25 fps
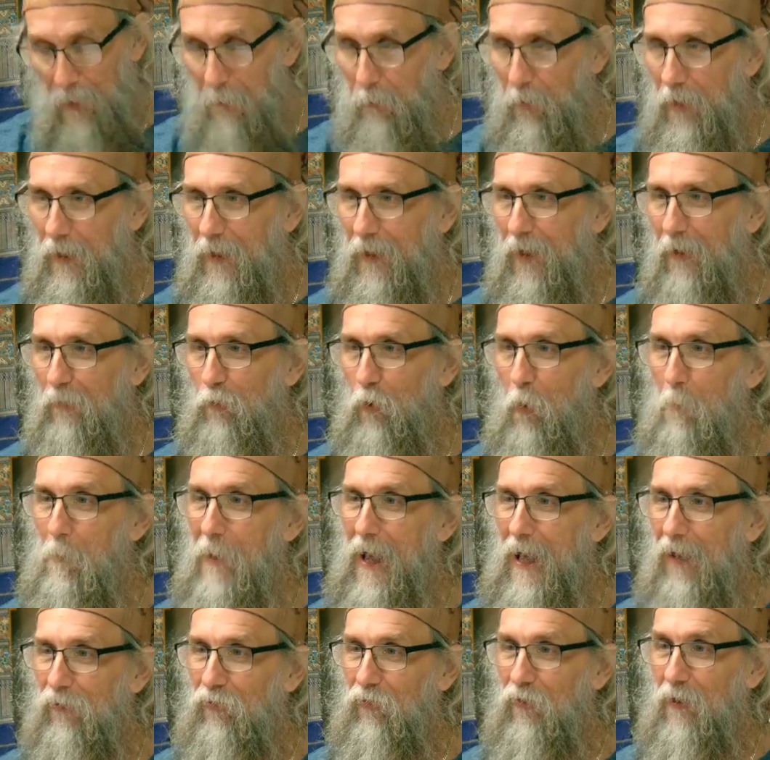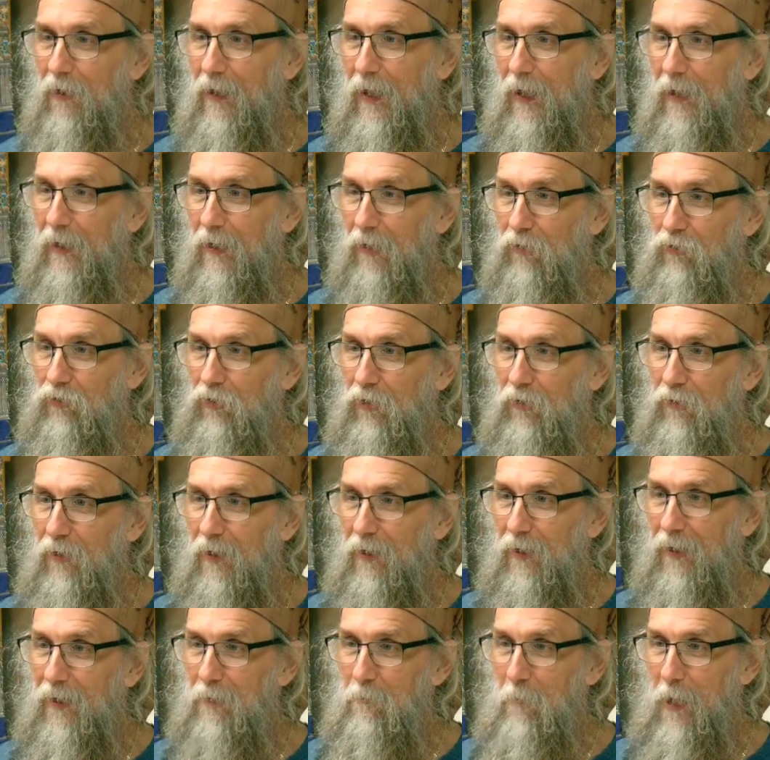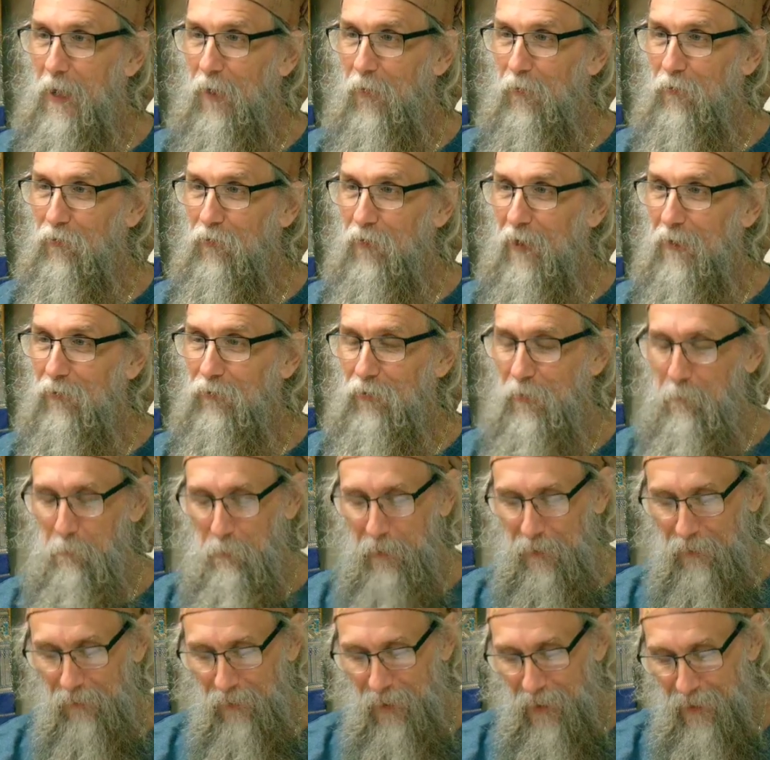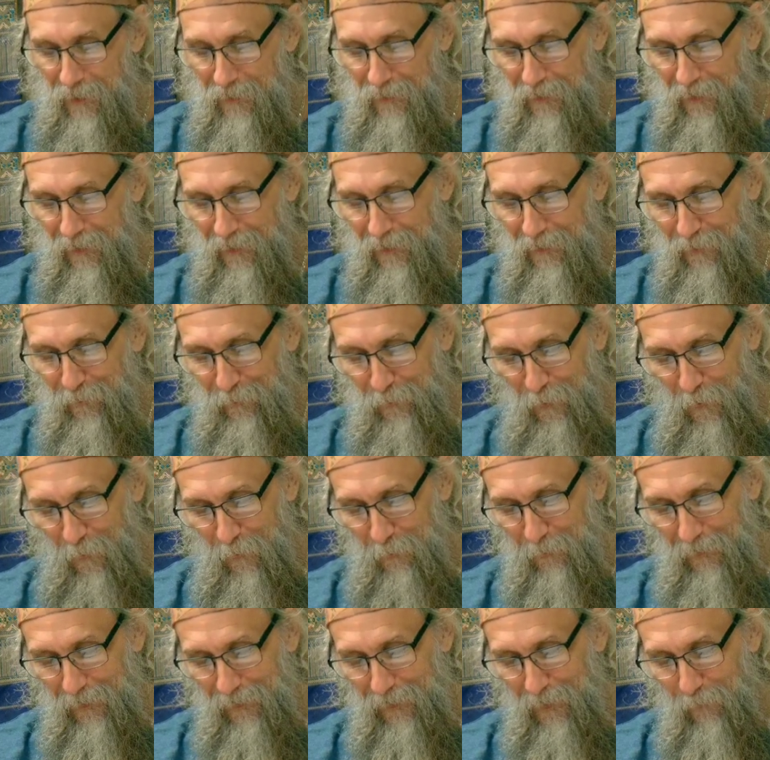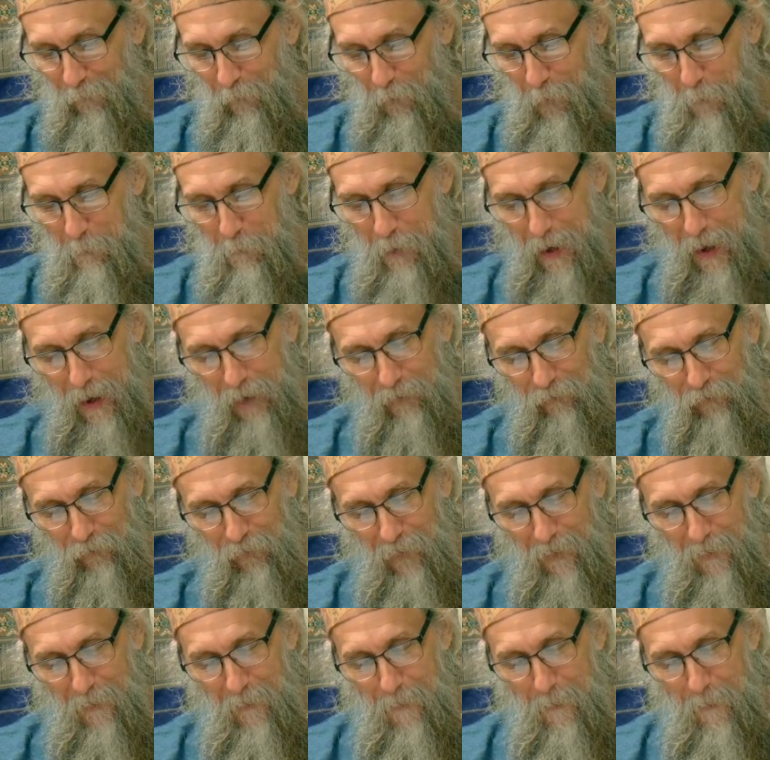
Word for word: I'm going to give her a pass today because she did email and say she'd be late. So I'm going to give her a pass.